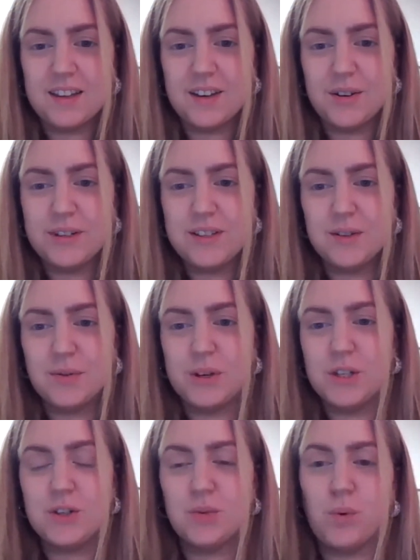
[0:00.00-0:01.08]
there is a
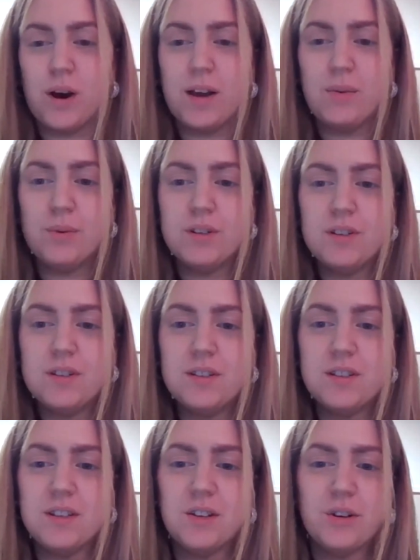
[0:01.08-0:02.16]
question, why
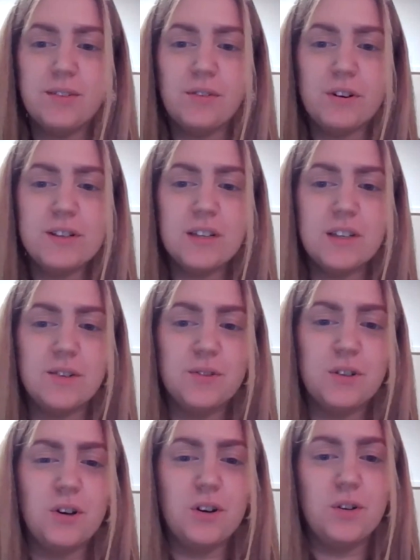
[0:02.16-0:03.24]
was the University of
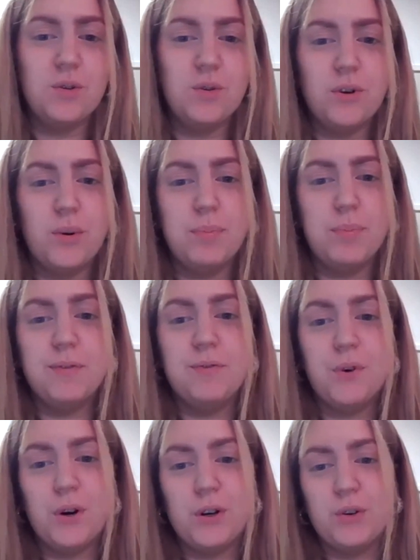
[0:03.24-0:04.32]
Tartu your
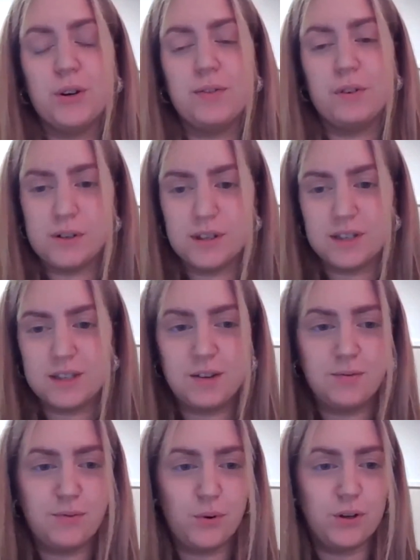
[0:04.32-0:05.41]
preferred
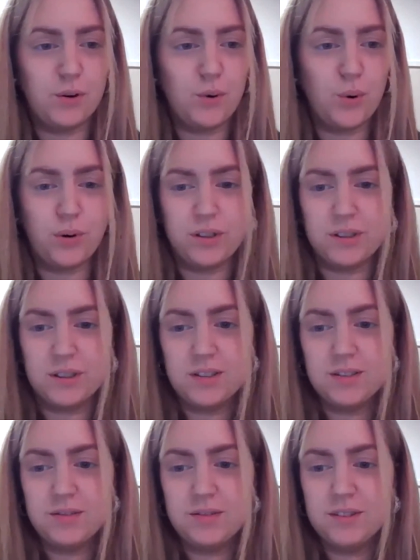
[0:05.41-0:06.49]
university for the
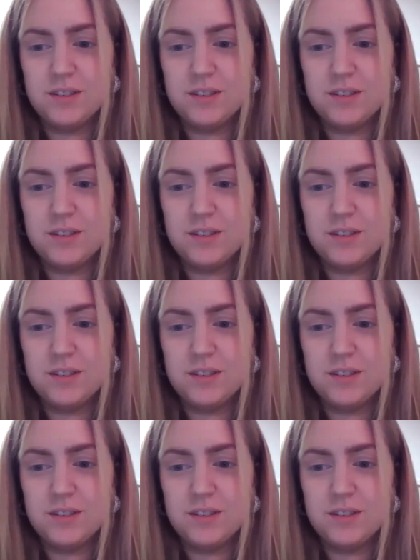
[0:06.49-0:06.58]
course?